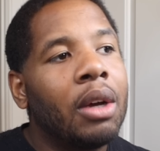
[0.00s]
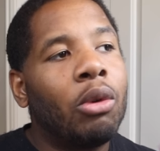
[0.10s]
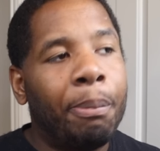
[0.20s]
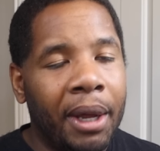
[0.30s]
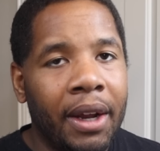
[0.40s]

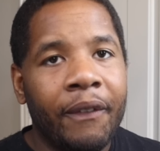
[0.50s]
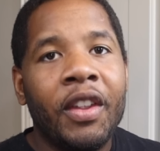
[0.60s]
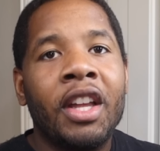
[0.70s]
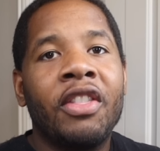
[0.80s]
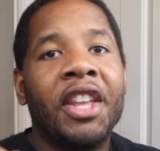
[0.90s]
Repeat,
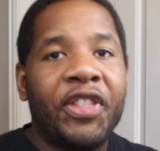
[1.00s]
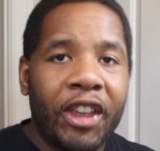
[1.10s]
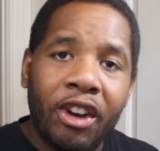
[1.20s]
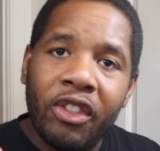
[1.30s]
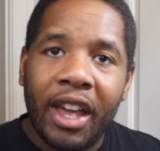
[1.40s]
the
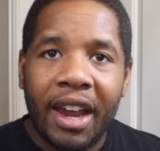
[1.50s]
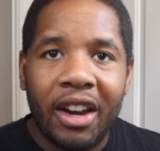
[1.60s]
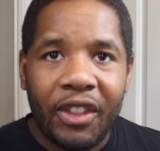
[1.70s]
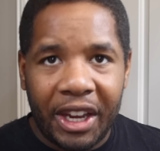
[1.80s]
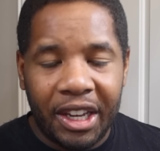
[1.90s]
thinner the
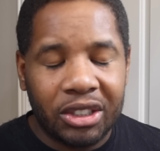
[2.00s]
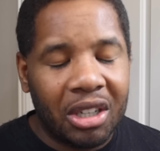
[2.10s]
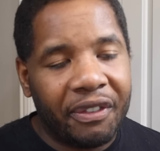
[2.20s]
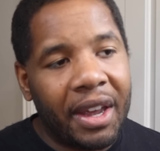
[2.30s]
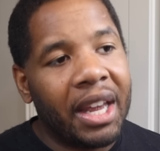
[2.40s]
hair, the
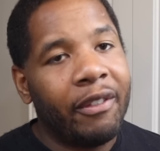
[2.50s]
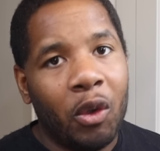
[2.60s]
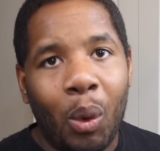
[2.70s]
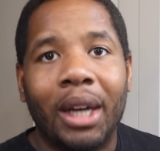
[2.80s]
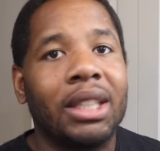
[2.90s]
easier fade. If you
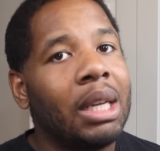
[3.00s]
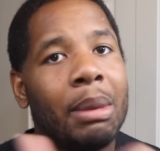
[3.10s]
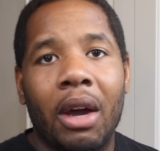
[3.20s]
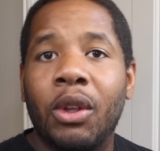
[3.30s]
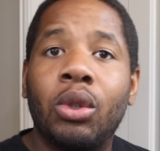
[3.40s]
watch any of
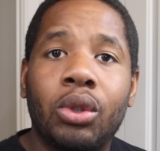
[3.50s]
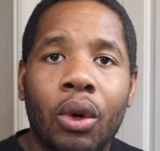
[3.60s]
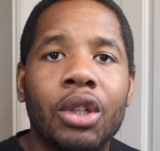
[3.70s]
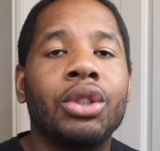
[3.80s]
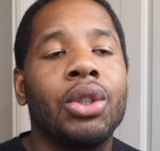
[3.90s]
my other
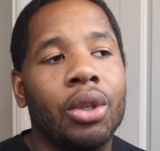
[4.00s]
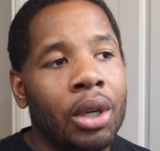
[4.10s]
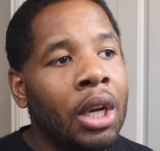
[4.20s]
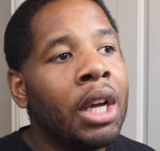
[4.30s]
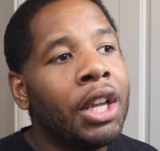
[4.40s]
tutorials,
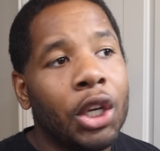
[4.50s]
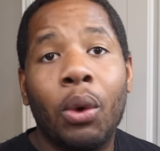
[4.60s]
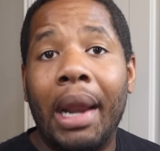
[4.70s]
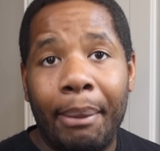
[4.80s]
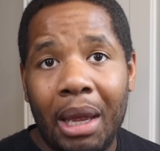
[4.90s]
you'll know
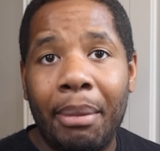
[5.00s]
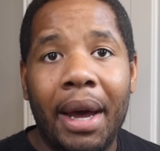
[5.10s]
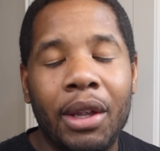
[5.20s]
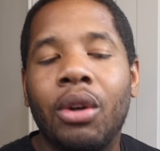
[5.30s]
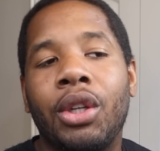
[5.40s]
what I mean
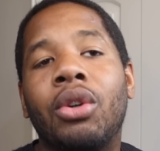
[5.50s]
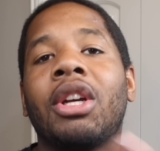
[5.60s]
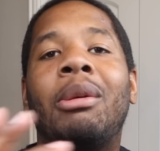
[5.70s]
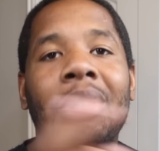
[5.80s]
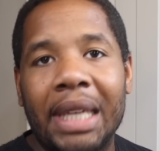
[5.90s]
by it. You'll
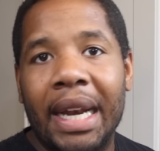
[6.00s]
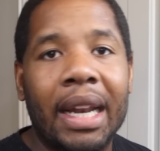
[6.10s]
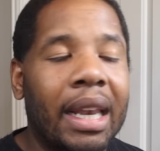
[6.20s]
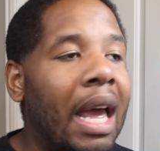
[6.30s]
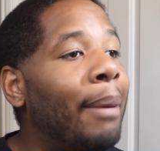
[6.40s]
hear me say that
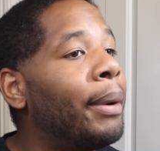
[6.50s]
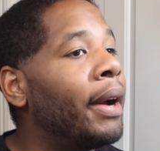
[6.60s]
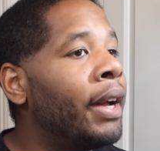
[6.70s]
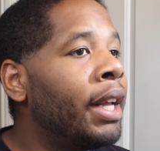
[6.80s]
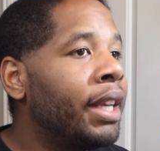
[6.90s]
a lot,
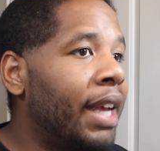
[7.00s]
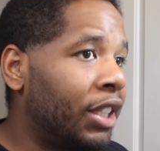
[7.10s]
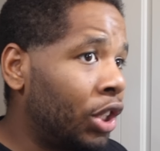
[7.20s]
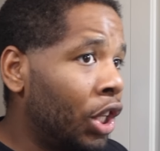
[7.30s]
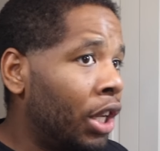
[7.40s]
but
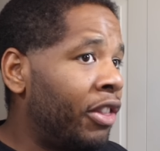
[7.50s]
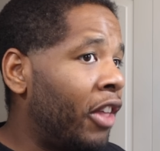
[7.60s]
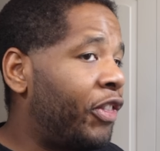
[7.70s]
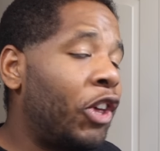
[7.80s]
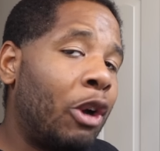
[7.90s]
yes, the
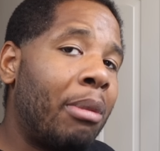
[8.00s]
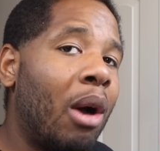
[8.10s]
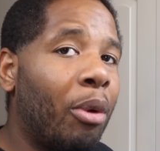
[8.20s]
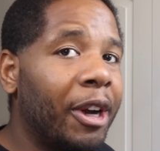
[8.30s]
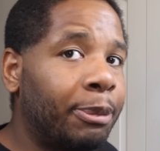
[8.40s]
thinner my
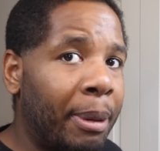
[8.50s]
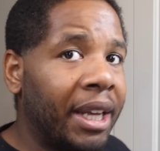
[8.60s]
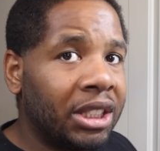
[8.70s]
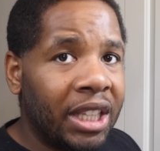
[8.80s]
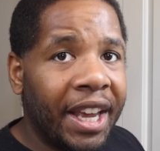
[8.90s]

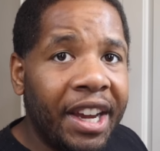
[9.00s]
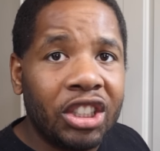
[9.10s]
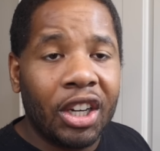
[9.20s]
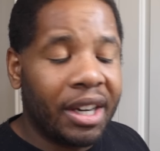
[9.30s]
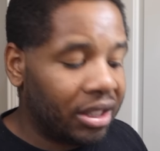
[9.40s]
workspace, the
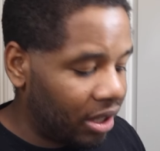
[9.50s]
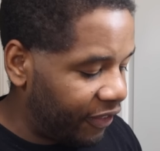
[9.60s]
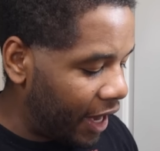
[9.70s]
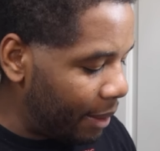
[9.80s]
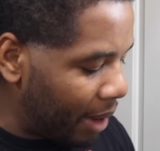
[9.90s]
easier it is to
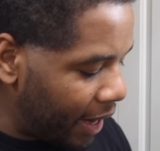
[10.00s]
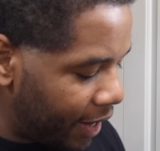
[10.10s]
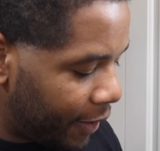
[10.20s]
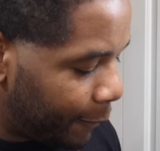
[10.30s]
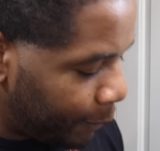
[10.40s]
fade my
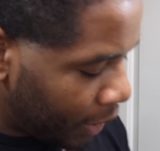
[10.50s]
hair.